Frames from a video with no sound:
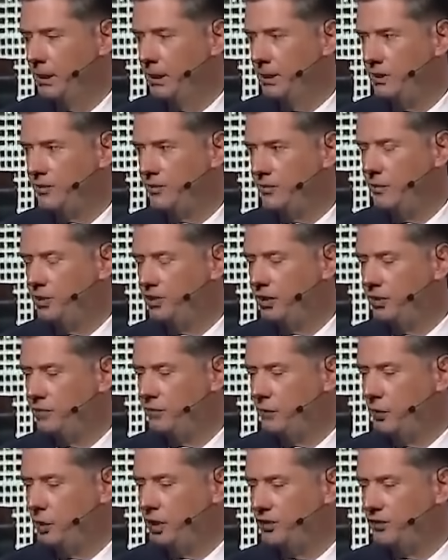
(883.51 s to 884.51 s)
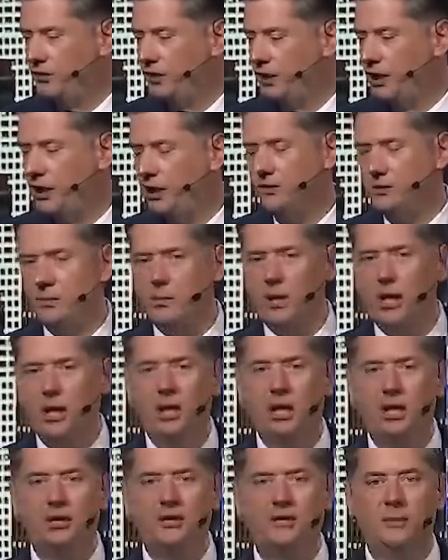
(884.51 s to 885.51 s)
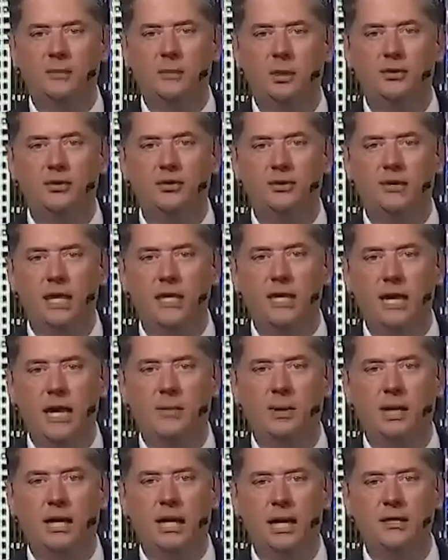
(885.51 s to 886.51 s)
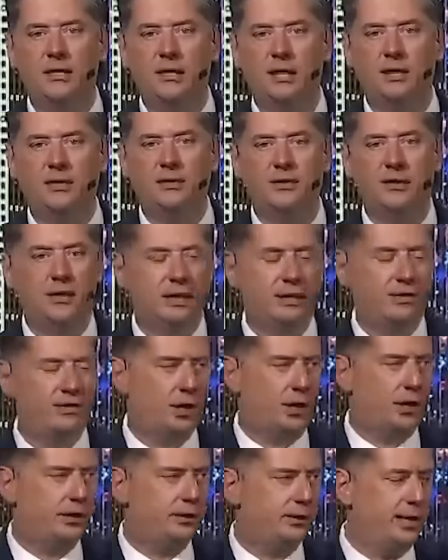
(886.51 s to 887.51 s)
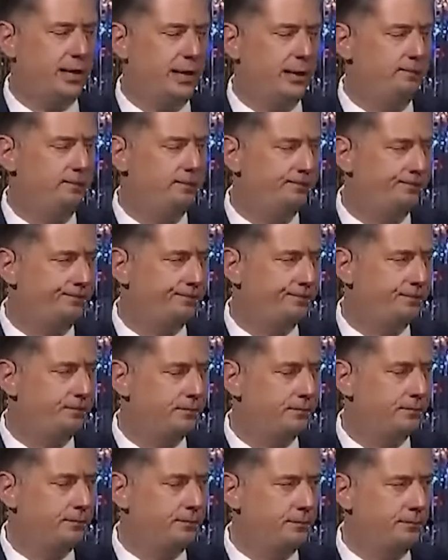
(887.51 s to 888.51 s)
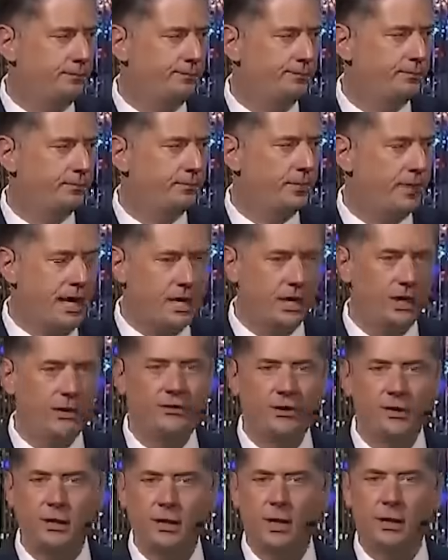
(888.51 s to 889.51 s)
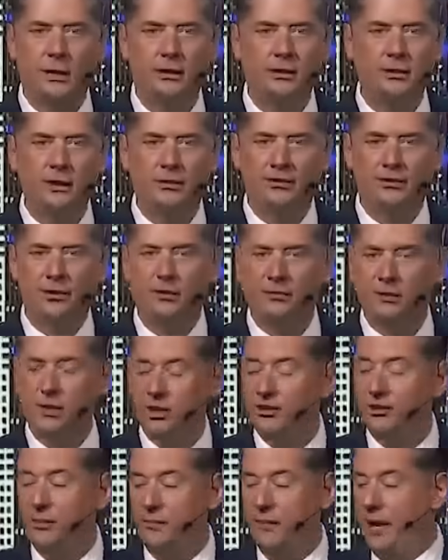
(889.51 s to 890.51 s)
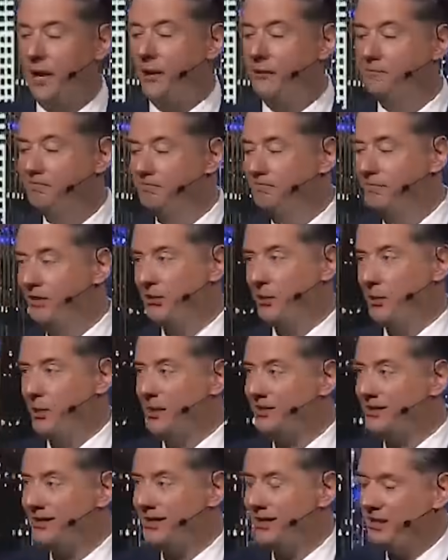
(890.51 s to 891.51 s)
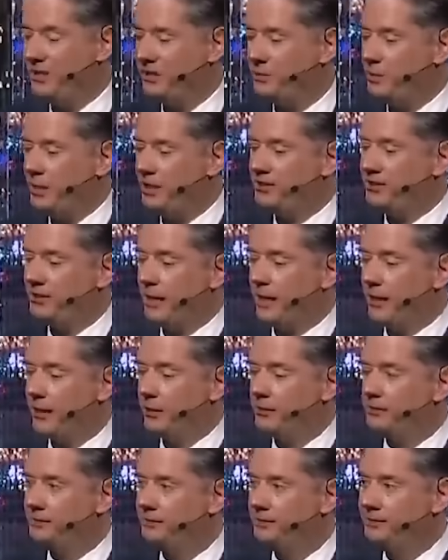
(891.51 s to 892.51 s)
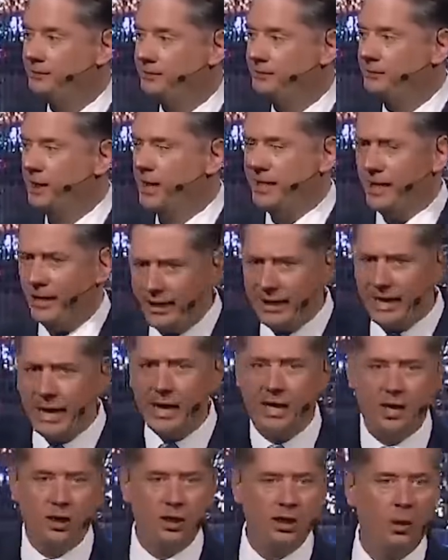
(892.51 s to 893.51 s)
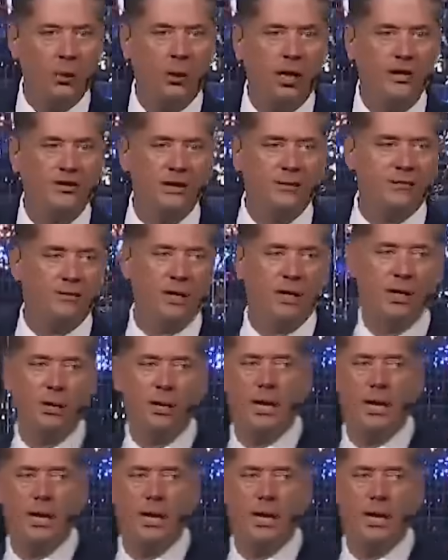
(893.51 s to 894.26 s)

This mission-focused city is America's most dynamic, and this is our time. Thank you for the honor of serving as your mayor as we ascend these peaks together. Now get out of here and go watch that video